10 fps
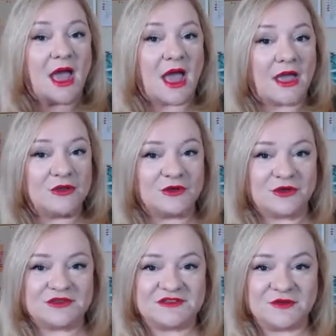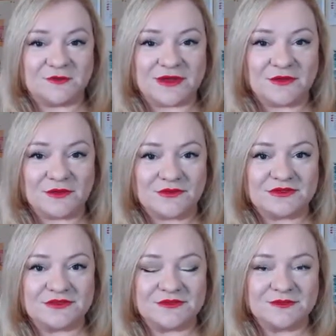Are you noticing
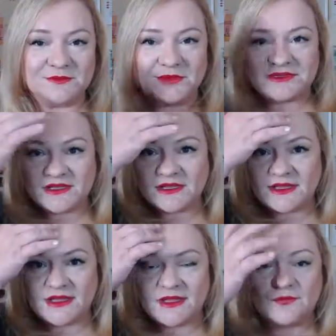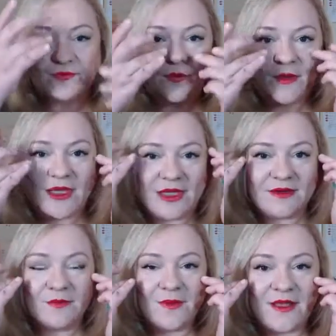wrinkles, particularly
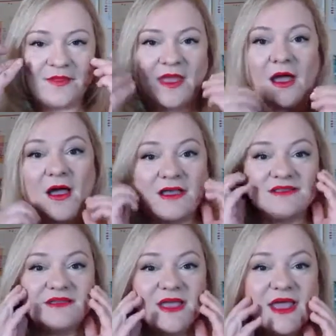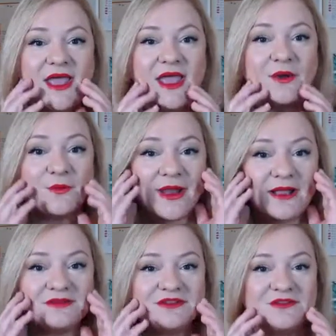forehead, around the eyes, and
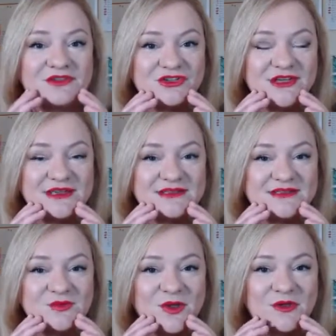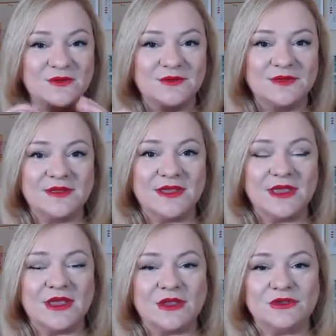around the cheeks as well?
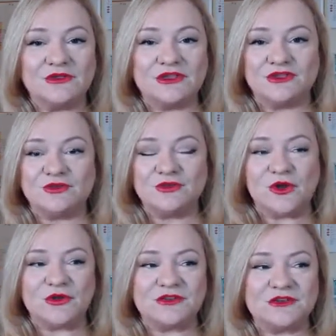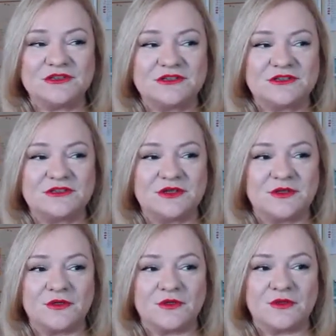Did you notice
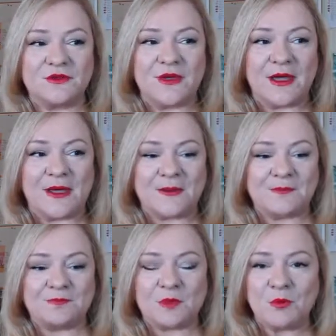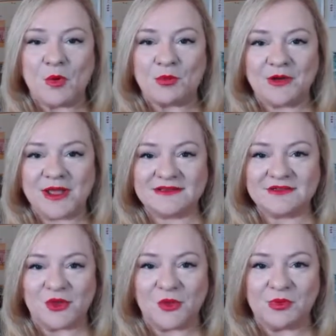the more
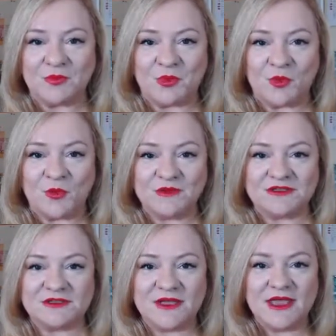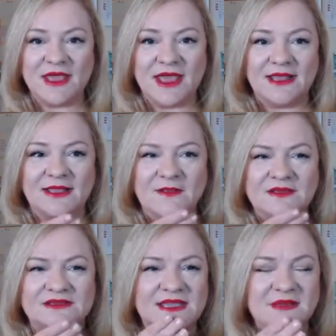pronounced open pores and the
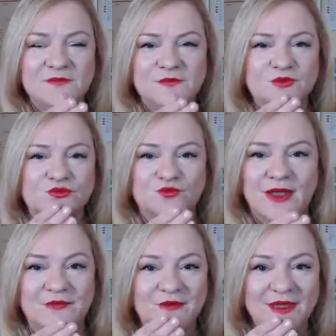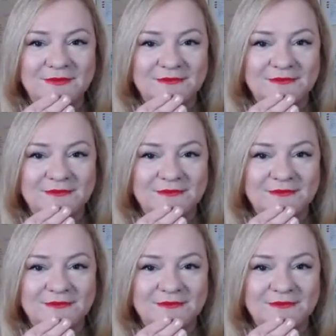skin feels rougher?